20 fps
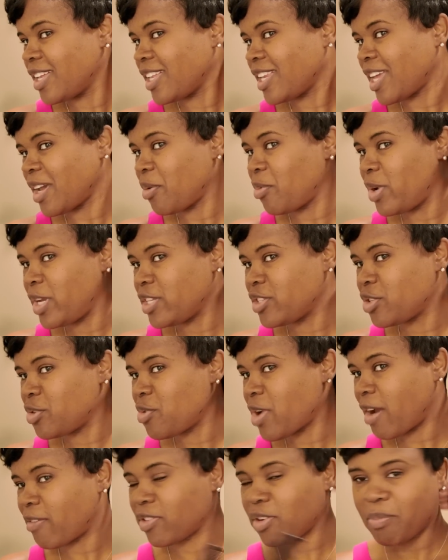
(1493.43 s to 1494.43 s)
like week
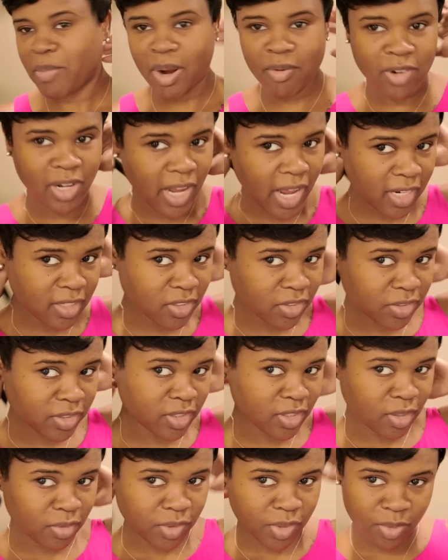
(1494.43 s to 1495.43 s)
2 after my relaxer
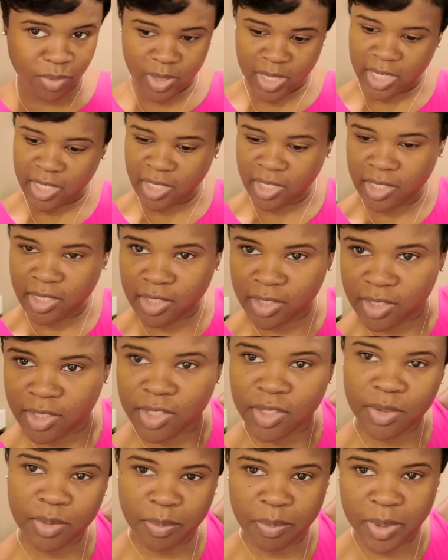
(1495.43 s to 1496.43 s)
is gonna do what I needed to
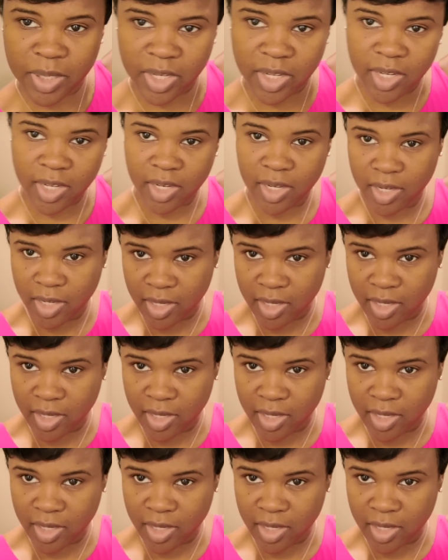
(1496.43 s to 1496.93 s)
do, but.